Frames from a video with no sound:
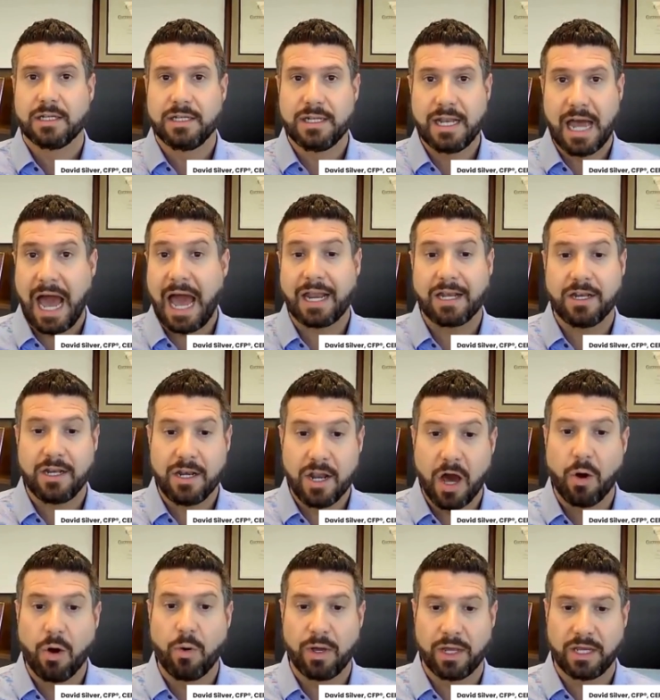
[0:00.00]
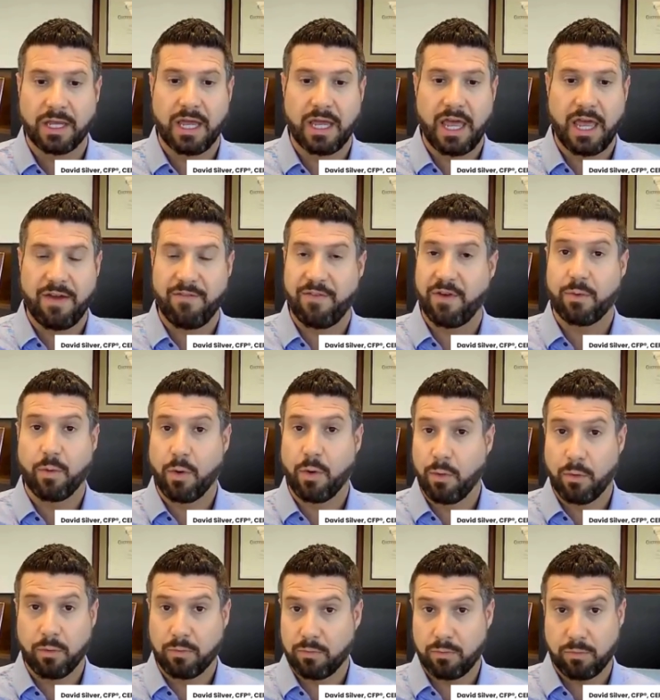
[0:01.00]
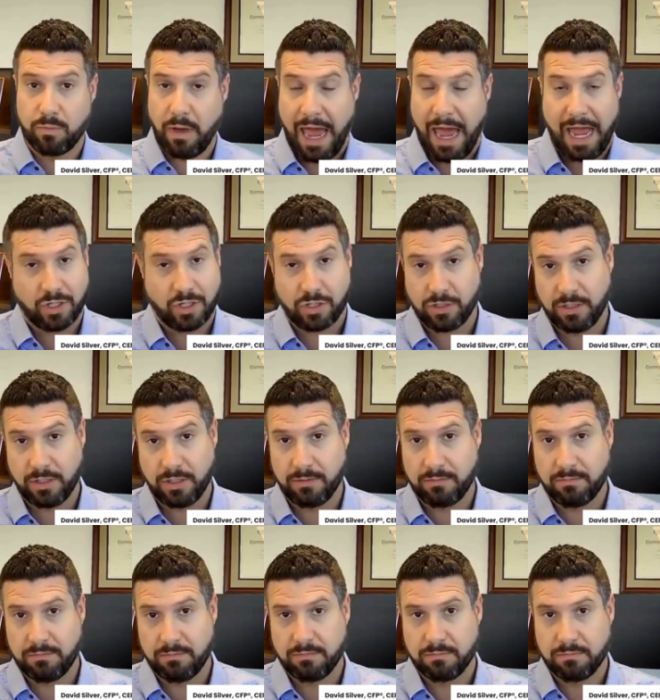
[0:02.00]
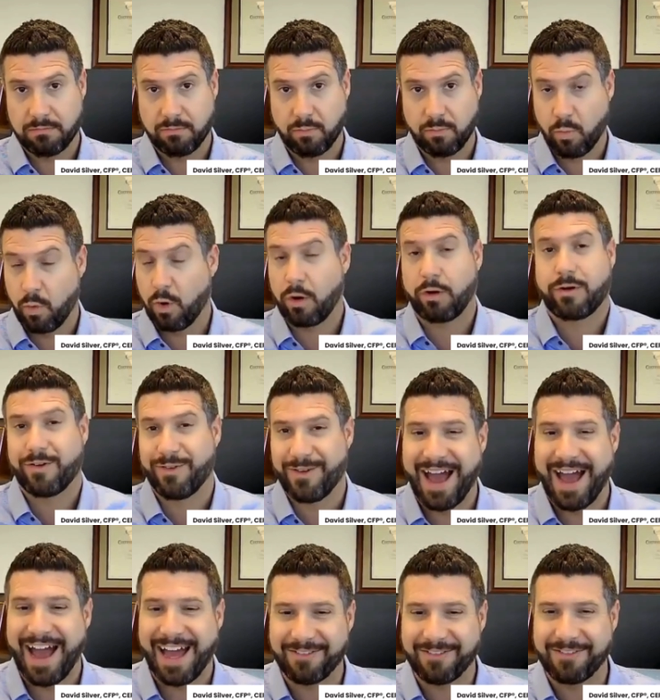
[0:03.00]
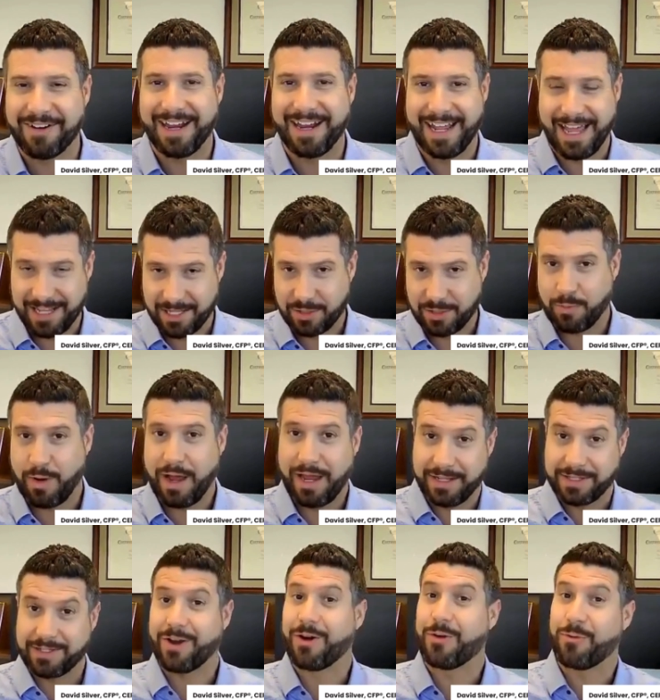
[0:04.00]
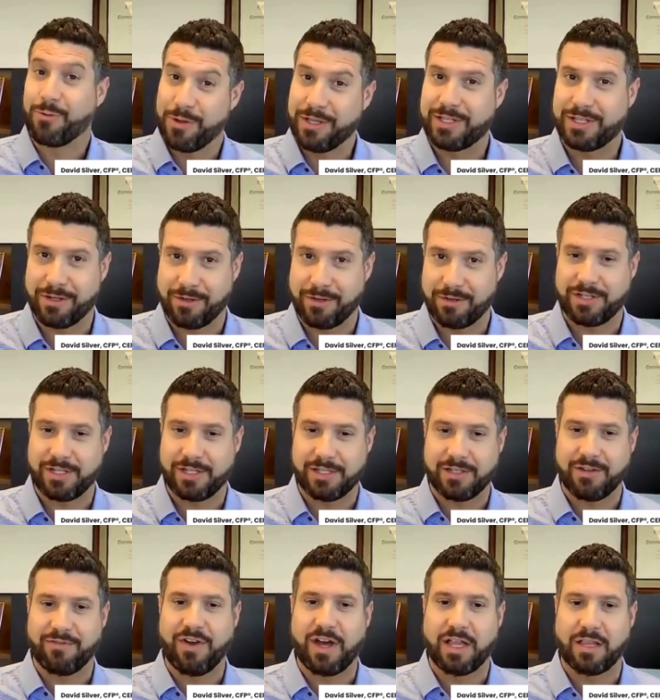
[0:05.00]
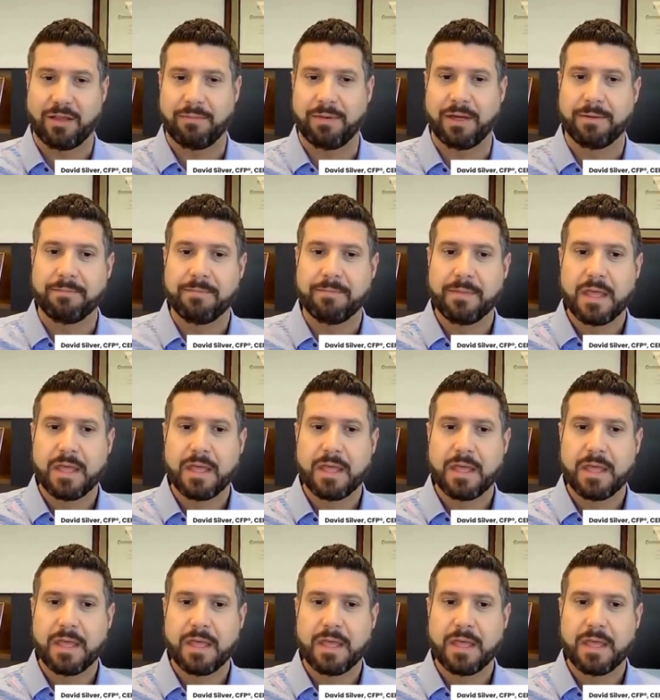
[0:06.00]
not knowing if it will actually work or not, right? Hence why it's called research and development.